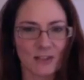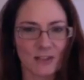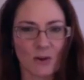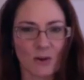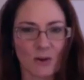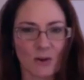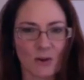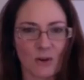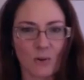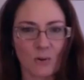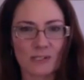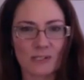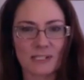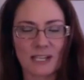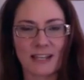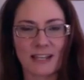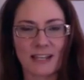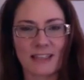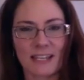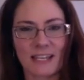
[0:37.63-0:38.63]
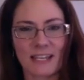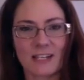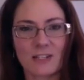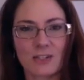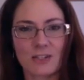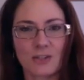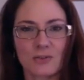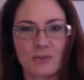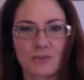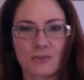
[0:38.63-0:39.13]
in the whole world, I think,
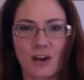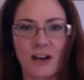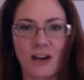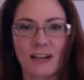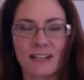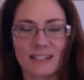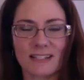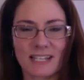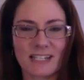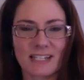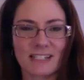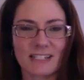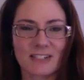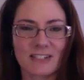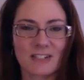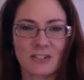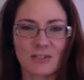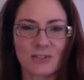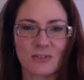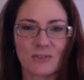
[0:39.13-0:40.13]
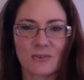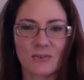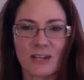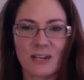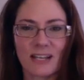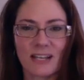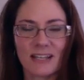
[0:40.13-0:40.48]
to draw attention to